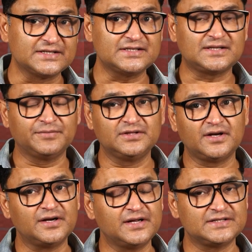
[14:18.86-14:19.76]
this is something
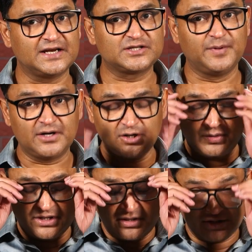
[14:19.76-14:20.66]
that India is an expert in
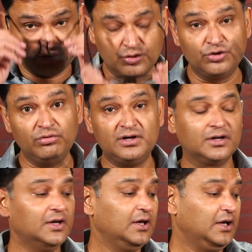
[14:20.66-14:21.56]
doing. India should do it.
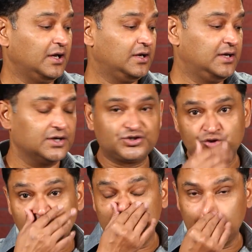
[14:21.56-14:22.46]
India
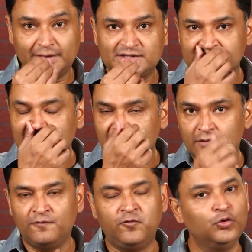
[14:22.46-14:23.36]
should
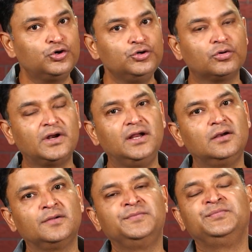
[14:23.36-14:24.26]
send food to
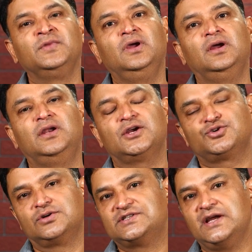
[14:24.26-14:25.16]
Ukraine. India
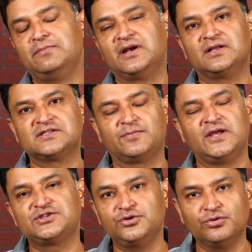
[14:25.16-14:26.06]
should send medical
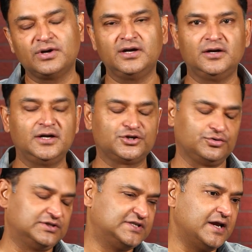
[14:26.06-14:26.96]
supplies to Ukraine. India
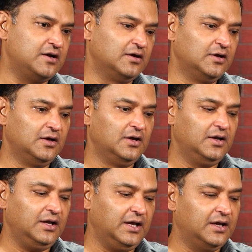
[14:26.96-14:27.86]
should send
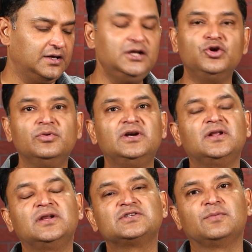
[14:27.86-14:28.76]
any
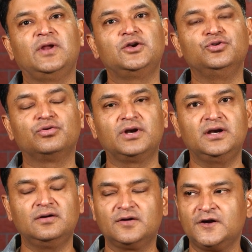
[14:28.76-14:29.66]
humanitarian supply to
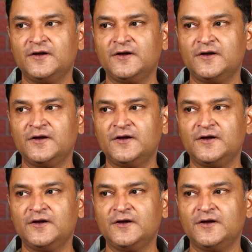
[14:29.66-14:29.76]
Ukraine